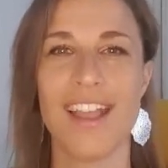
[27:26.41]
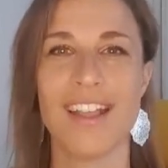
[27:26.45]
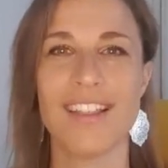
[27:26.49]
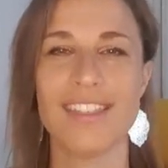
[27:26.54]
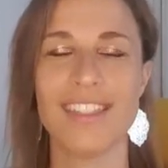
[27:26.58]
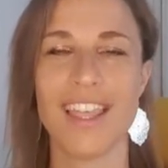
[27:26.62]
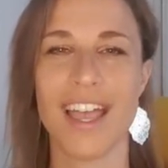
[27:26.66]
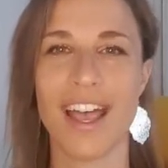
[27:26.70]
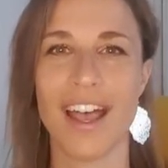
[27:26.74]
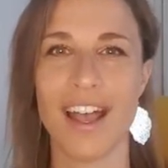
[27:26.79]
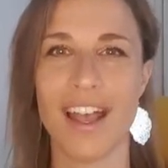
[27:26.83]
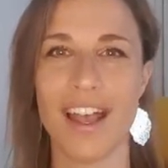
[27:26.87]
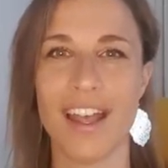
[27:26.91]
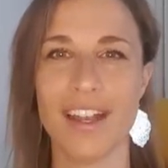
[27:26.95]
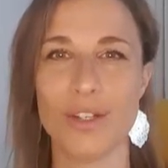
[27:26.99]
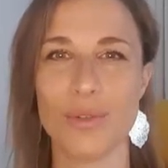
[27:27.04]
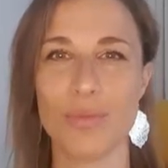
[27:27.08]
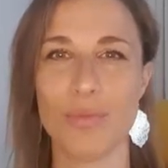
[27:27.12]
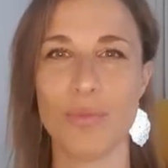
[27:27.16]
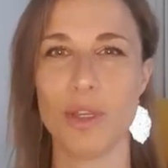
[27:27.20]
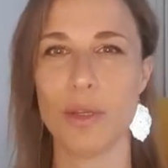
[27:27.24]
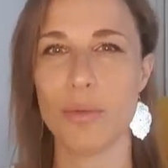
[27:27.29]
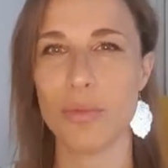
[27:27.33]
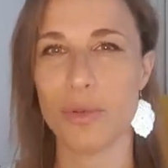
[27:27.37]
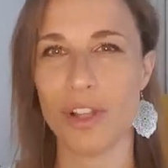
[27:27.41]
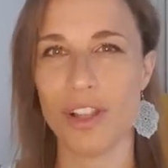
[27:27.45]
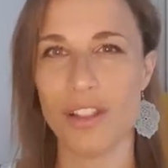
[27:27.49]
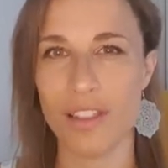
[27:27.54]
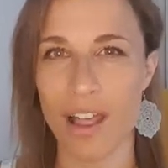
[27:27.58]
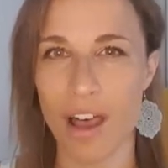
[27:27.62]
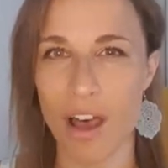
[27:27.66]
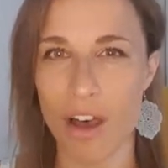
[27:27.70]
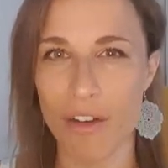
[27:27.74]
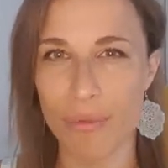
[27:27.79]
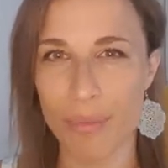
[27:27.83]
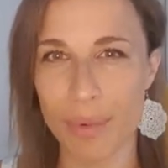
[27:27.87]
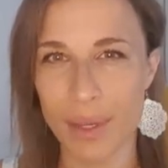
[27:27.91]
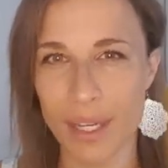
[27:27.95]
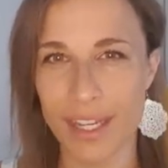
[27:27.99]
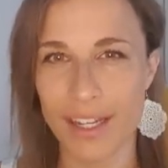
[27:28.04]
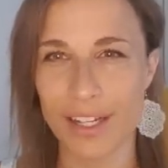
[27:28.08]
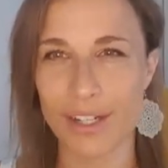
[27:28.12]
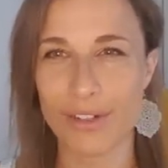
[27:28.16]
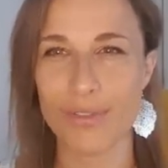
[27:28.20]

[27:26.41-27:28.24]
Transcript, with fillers: that people love being